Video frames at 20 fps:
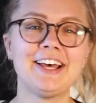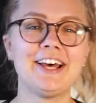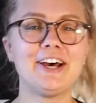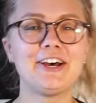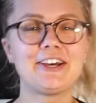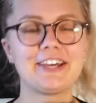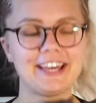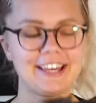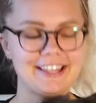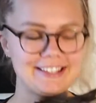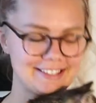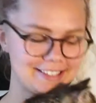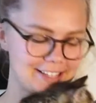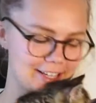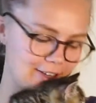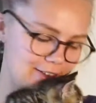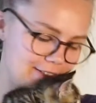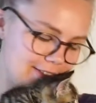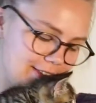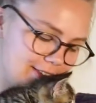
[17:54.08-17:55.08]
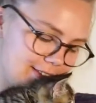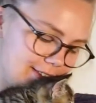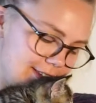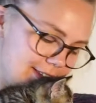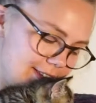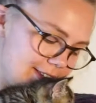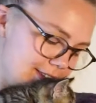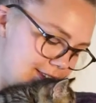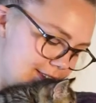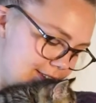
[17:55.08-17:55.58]
Okay, so this
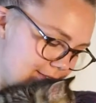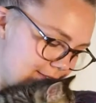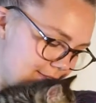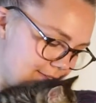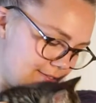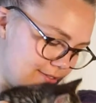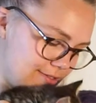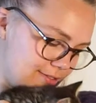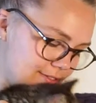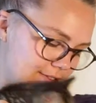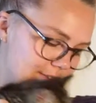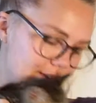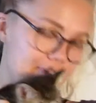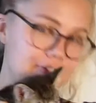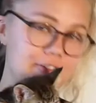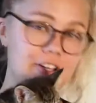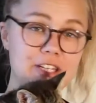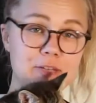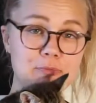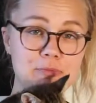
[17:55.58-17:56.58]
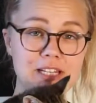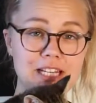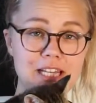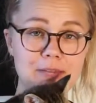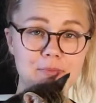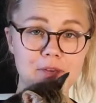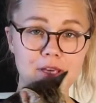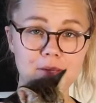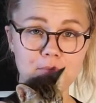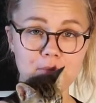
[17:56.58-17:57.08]
is, I found him
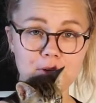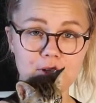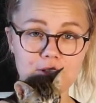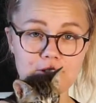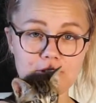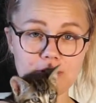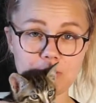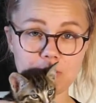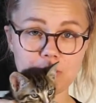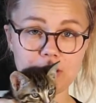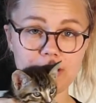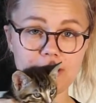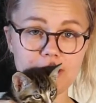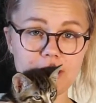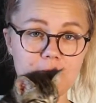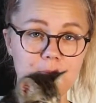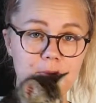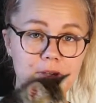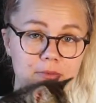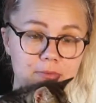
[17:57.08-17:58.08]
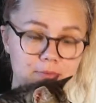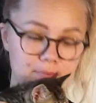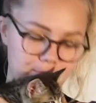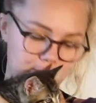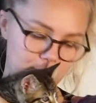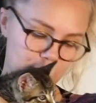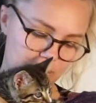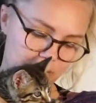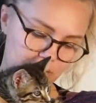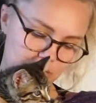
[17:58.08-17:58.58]
sleeping, but he's going to wake up and
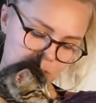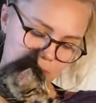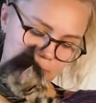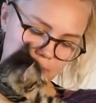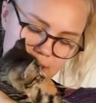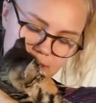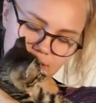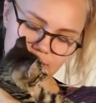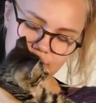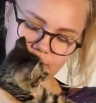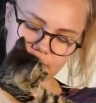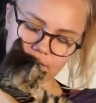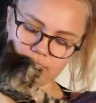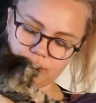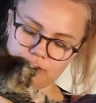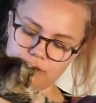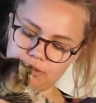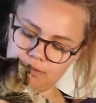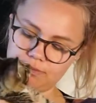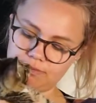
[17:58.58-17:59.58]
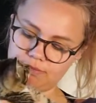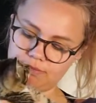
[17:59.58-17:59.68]
turn into a pest very soon.